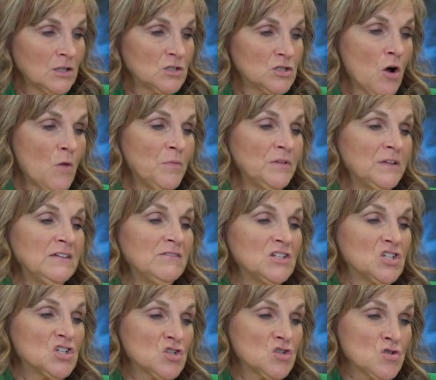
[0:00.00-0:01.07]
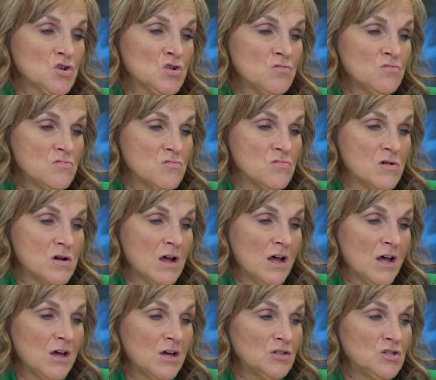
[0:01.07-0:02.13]
Don't believe it's true?
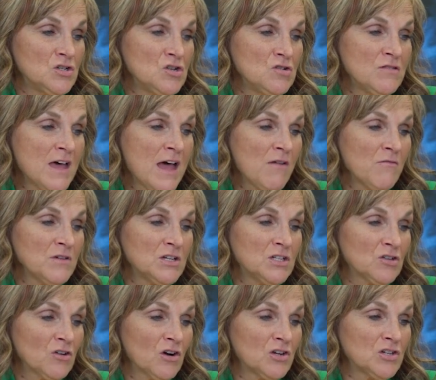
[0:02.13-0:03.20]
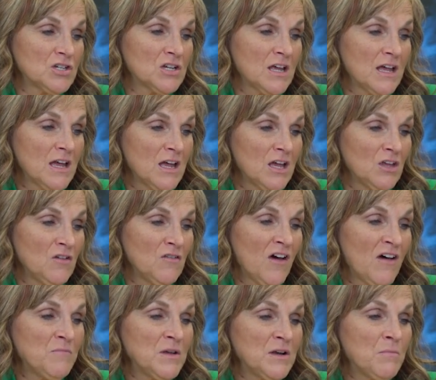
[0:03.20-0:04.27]
do that research you
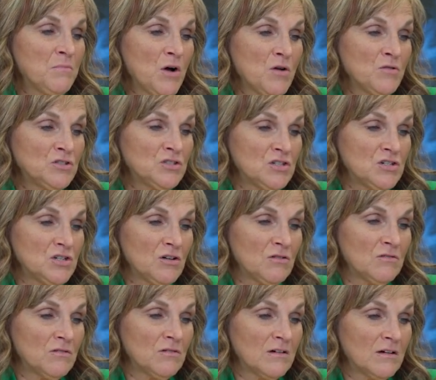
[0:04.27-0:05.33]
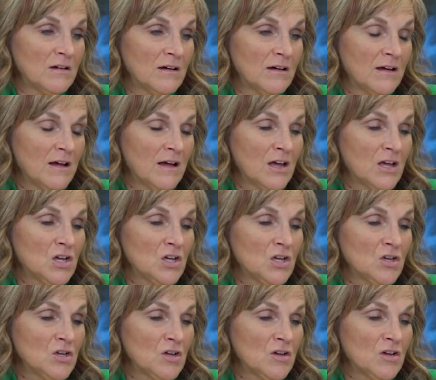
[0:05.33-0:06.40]
have been opposed to do.
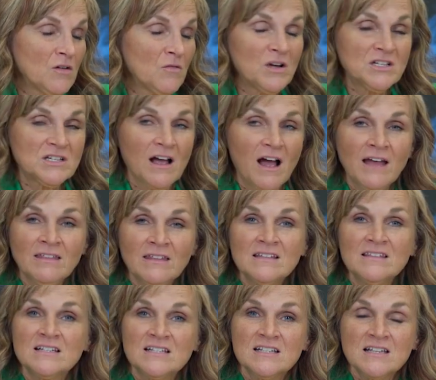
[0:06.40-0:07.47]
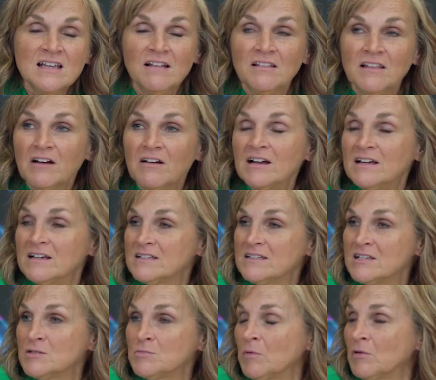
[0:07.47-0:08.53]
Which I think this is hilarious.
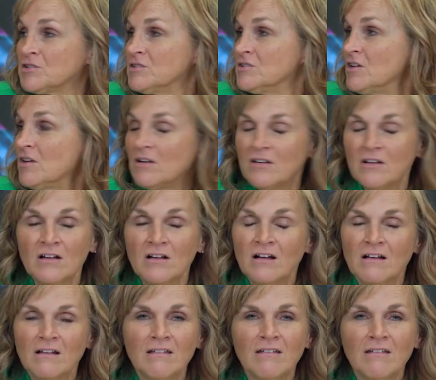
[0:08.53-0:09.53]
This person that it's